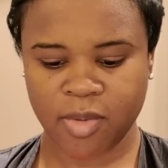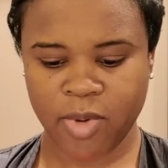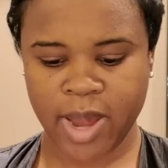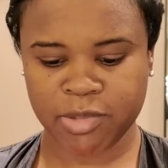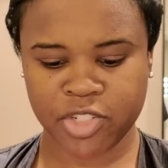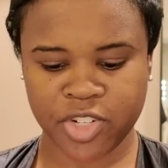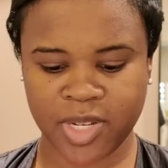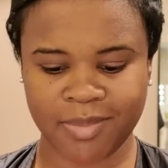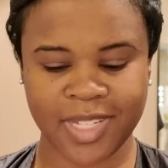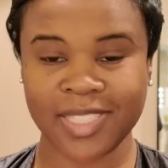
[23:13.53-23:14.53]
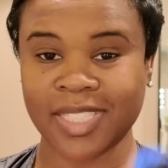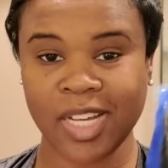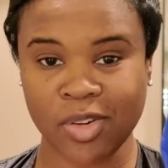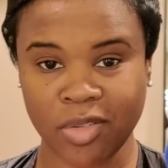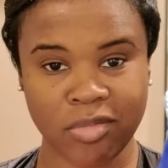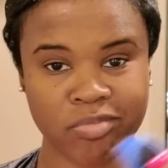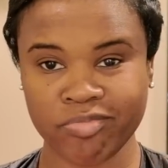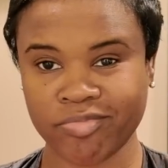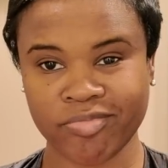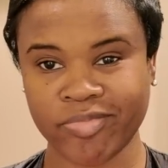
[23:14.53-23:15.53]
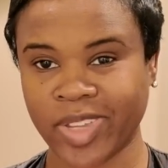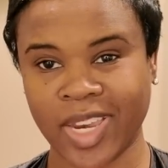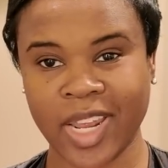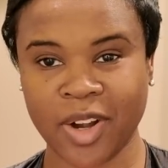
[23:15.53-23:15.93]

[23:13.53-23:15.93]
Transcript: wrap strip. This is old, and